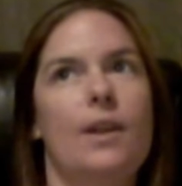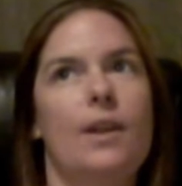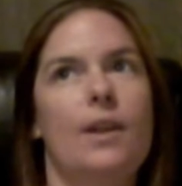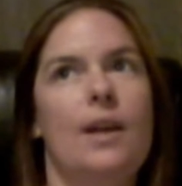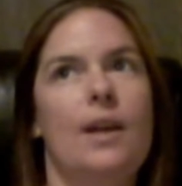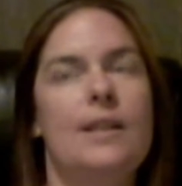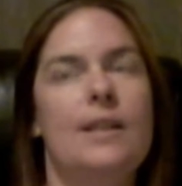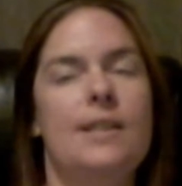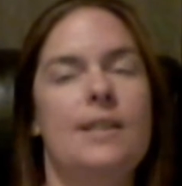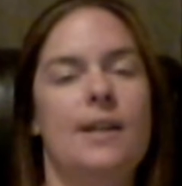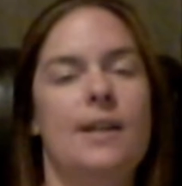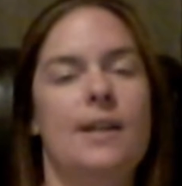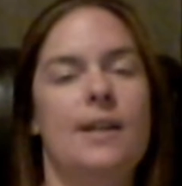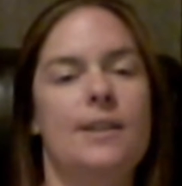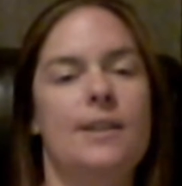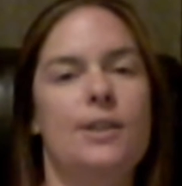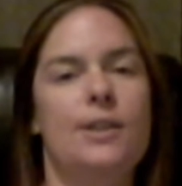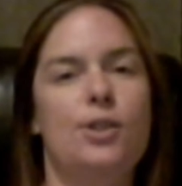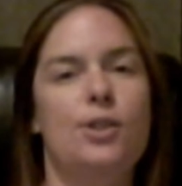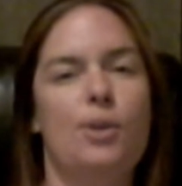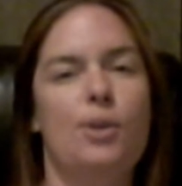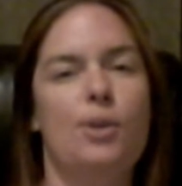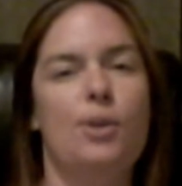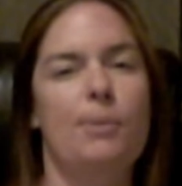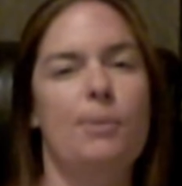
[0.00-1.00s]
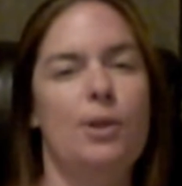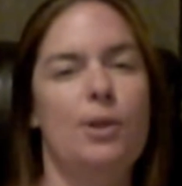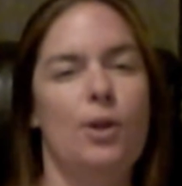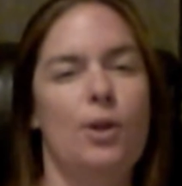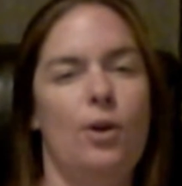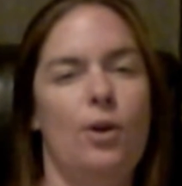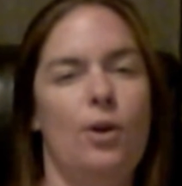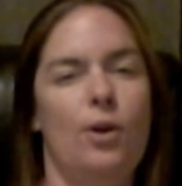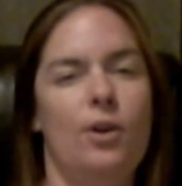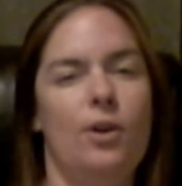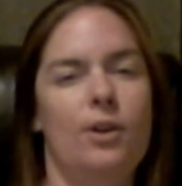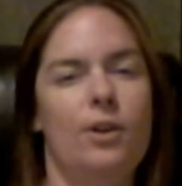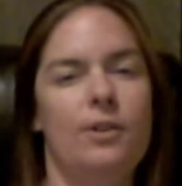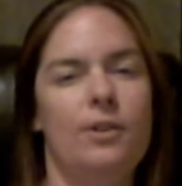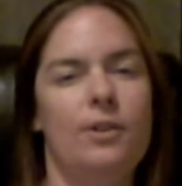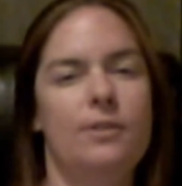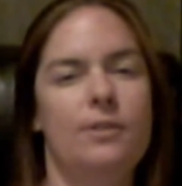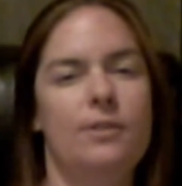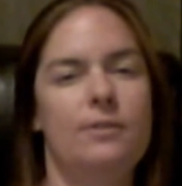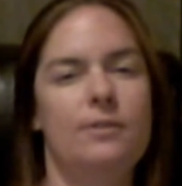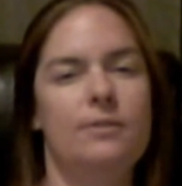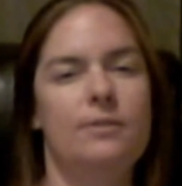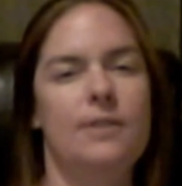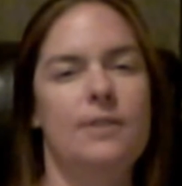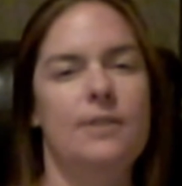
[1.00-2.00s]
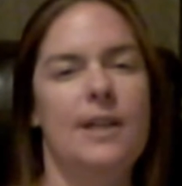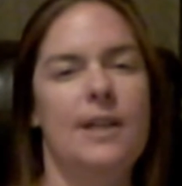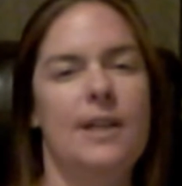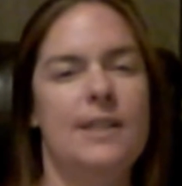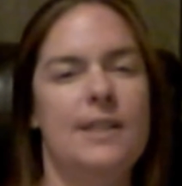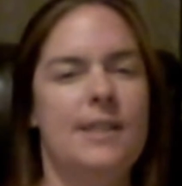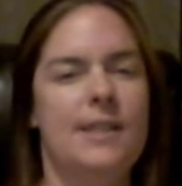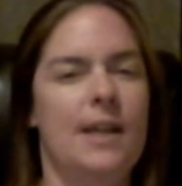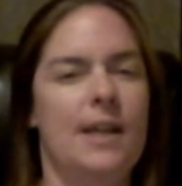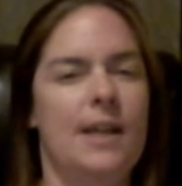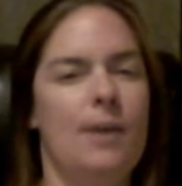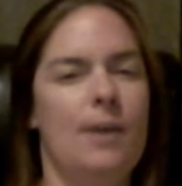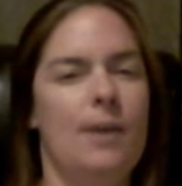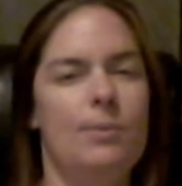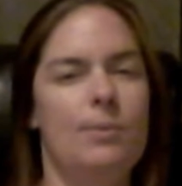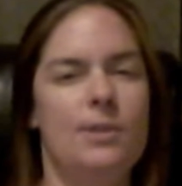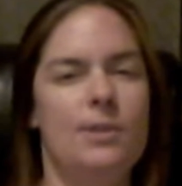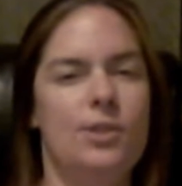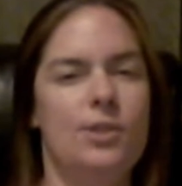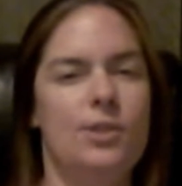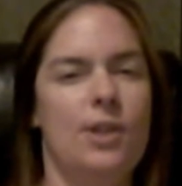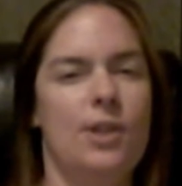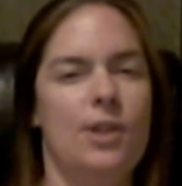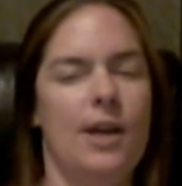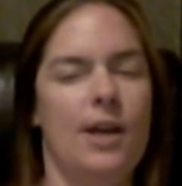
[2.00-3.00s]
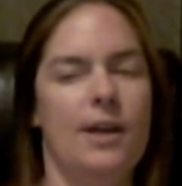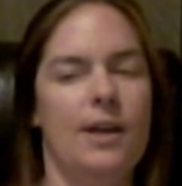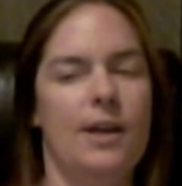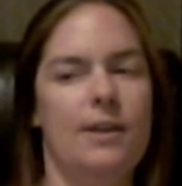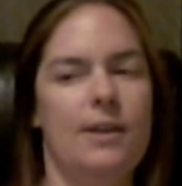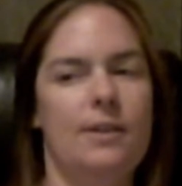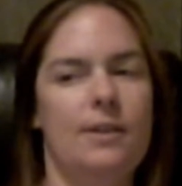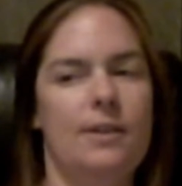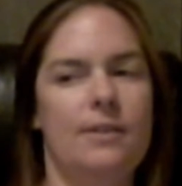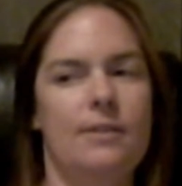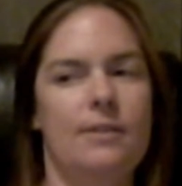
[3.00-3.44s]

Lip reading: it's not that it took me longer. It's that I was like,